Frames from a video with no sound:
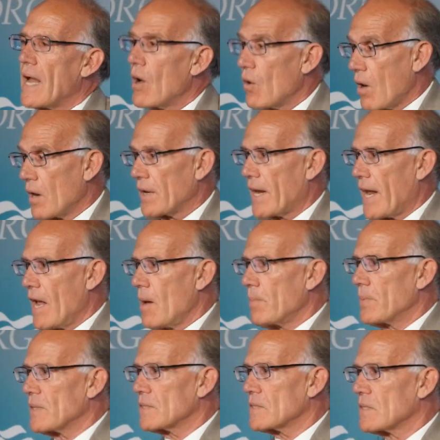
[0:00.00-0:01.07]
now on
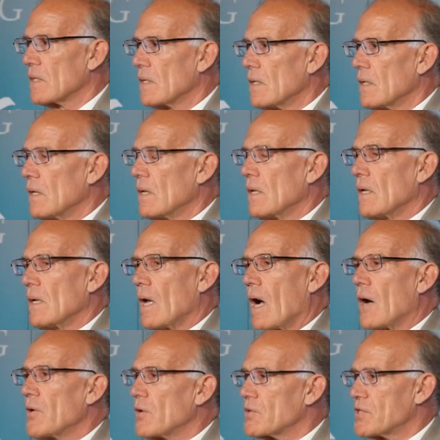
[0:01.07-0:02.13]
campus,
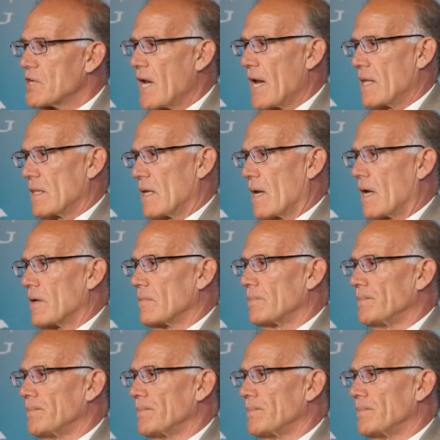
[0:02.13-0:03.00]
understand that.